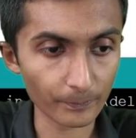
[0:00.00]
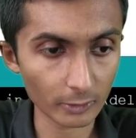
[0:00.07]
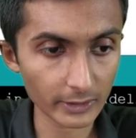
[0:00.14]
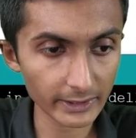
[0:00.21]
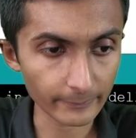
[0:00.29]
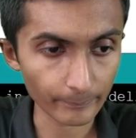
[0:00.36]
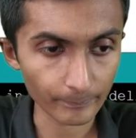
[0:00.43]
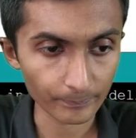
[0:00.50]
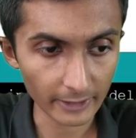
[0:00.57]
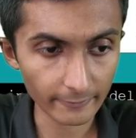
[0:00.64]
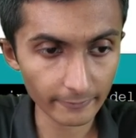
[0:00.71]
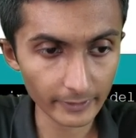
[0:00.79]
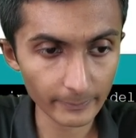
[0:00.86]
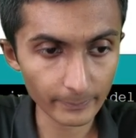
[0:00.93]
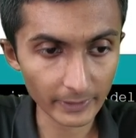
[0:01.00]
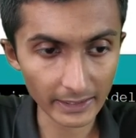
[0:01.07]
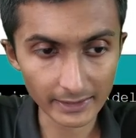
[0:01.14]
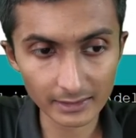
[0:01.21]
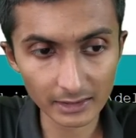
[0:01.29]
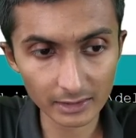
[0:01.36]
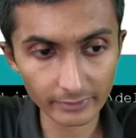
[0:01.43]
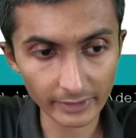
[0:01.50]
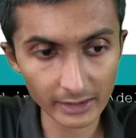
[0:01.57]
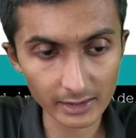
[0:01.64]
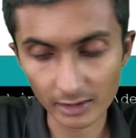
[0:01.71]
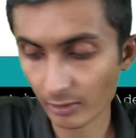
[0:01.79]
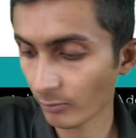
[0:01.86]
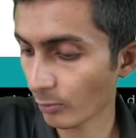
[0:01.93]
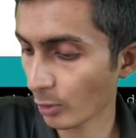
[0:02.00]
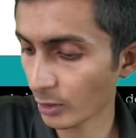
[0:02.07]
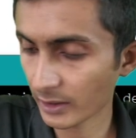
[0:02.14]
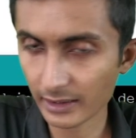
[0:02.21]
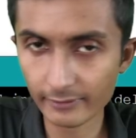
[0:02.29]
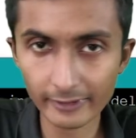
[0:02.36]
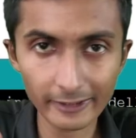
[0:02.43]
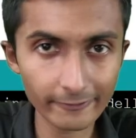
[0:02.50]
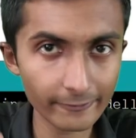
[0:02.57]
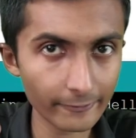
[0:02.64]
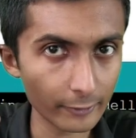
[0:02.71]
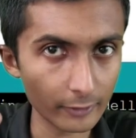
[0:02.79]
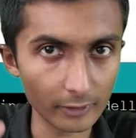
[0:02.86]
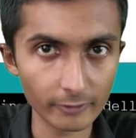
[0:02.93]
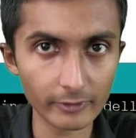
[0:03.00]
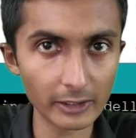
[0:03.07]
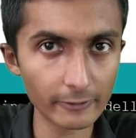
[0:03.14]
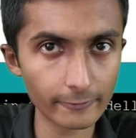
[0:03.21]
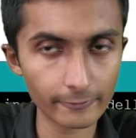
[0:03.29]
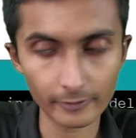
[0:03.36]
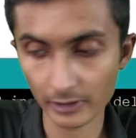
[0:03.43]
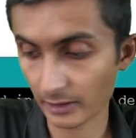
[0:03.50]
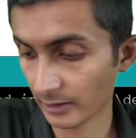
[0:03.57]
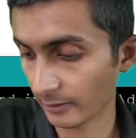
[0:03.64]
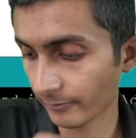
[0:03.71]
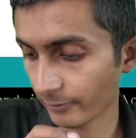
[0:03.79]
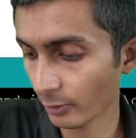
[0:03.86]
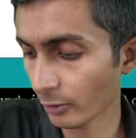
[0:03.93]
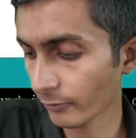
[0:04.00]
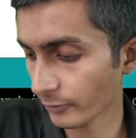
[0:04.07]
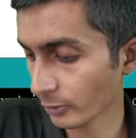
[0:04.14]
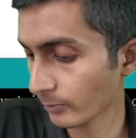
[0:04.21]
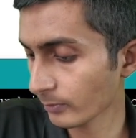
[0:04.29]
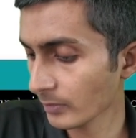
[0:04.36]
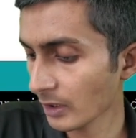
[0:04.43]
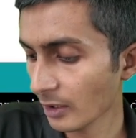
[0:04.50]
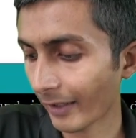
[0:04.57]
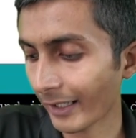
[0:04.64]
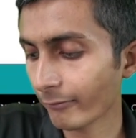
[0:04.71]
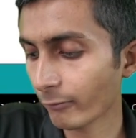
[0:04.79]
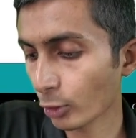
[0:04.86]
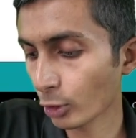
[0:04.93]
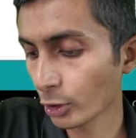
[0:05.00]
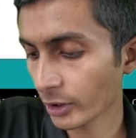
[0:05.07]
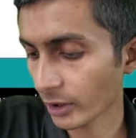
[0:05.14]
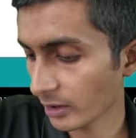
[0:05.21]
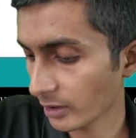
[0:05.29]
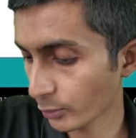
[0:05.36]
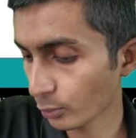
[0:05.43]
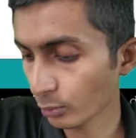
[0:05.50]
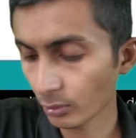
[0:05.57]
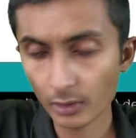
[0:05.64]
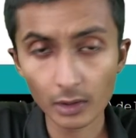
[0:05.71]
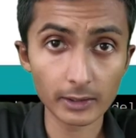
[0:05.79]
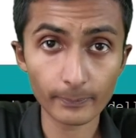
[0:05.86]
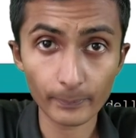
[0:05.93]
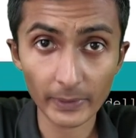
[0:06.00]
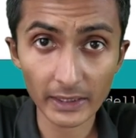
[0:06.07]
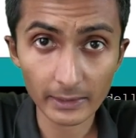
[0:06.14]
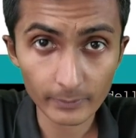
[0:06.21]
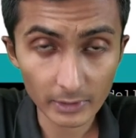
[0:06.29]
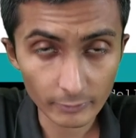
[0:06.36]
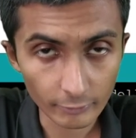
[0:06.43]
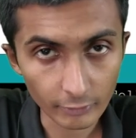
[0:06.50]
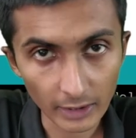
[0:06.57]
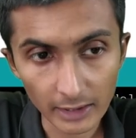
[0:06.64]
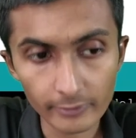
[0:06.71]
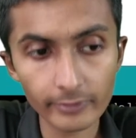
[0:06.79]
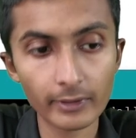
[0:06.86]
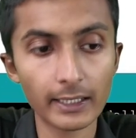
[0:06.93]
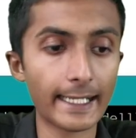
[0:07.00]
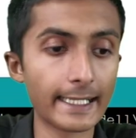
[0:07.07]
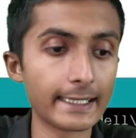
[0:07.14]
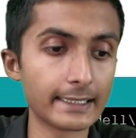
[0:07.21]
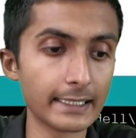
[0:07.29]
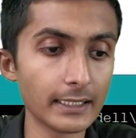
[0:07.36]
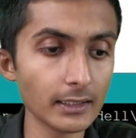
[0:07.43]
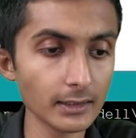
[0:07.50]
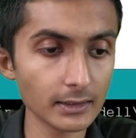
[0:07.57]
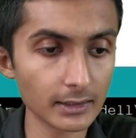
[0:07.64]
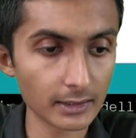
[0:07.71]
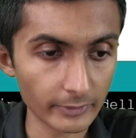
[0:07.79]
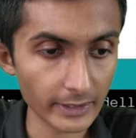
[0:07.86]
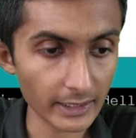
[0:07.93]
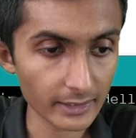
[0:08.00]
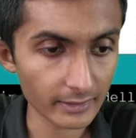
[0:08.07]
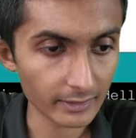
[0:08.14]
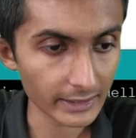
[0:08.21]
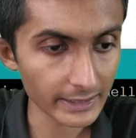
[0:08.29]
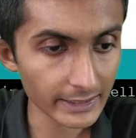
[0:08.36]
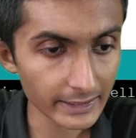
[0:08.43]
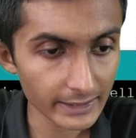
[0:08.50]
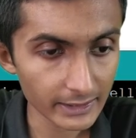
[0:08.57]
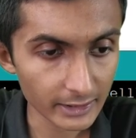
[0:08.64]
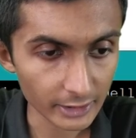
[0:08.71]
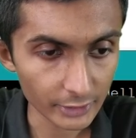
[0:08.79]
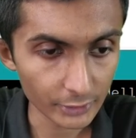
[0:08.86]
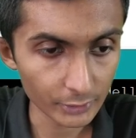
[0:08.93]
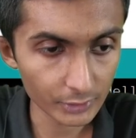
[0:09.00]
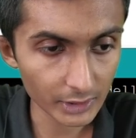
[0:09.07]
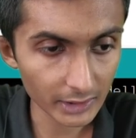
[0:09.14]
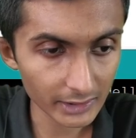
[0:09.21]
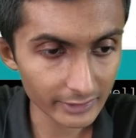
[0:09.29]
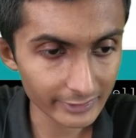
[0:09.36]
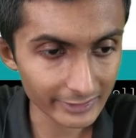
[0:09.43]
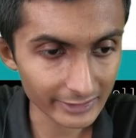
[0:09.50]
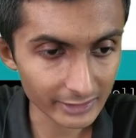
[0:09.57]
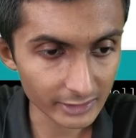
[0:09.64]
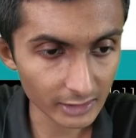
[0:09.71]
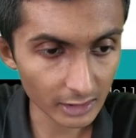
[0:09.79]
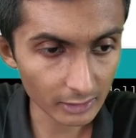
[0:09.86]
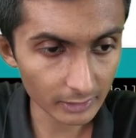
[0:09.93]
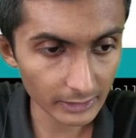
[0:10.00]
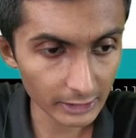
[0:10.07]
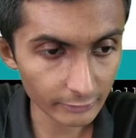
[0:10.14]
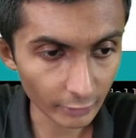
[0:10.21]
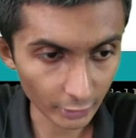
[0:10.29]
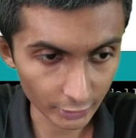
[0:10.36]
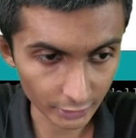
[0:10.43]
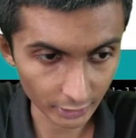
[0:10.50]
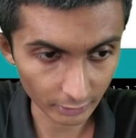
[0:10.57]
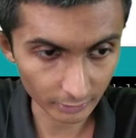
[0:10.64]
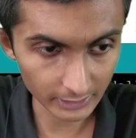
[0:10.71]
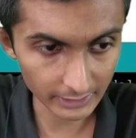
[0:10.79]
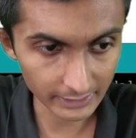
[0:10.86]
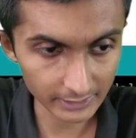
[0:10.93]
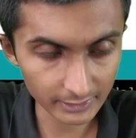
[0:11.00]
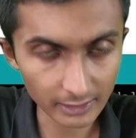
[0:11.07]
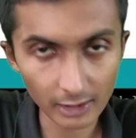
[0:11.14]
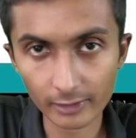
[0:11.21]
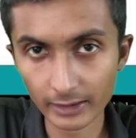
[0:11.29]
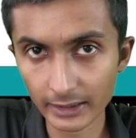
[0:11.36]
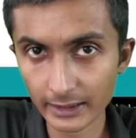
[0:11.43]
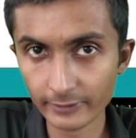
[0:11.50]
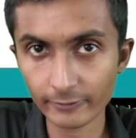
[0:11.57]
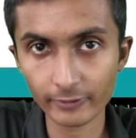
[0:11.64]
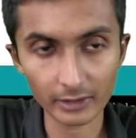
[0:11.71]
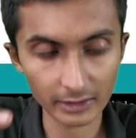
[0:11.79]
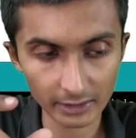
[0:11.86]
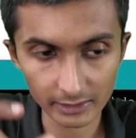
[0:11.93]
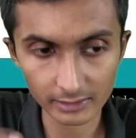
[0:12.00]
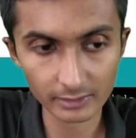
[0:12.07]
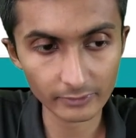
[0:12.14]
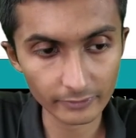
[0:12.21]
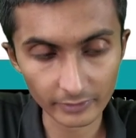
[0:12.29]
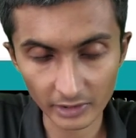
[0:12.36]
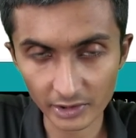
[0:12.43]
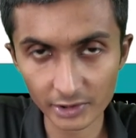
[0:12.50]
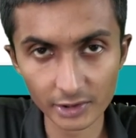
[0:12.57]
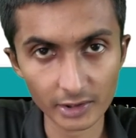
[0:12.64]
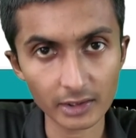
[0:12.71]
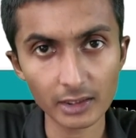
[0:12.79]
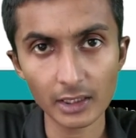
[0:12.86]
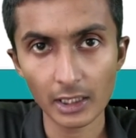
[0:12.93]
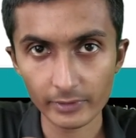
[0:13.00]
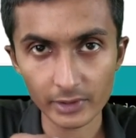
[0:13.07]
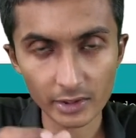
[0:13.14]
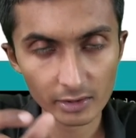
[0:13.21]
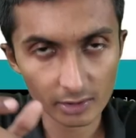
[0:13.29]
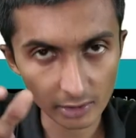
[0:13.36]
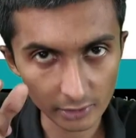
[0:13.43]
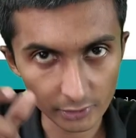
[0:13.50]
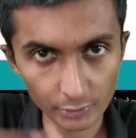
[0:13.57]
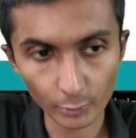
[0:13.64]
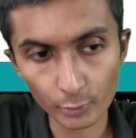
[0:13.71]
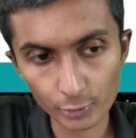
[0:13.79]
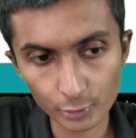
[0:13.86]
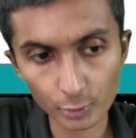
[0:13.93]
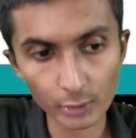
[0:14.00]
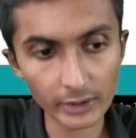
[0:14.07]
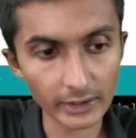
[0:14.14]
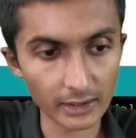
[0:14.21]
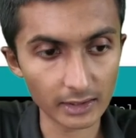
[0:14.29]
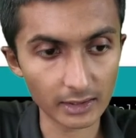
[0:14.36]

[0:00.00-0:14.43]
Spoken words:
Okay, if we press the switch, voltage will flow from 5 volt to the pin number 5, and then we are reading it using this digital read function. Okay, digital read is a function which is used to